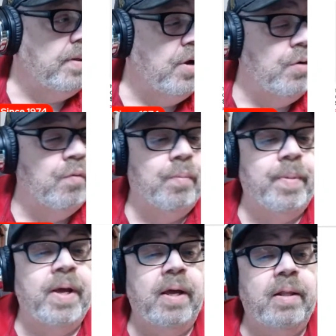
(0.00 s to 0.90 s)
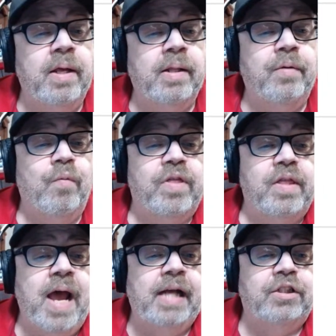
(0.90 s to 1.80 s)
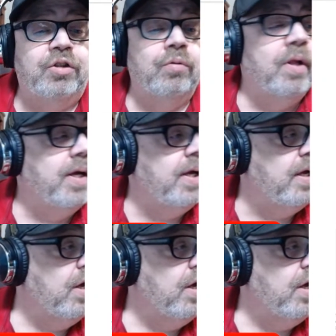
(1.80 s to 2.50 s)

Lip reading: do will be dealing with National League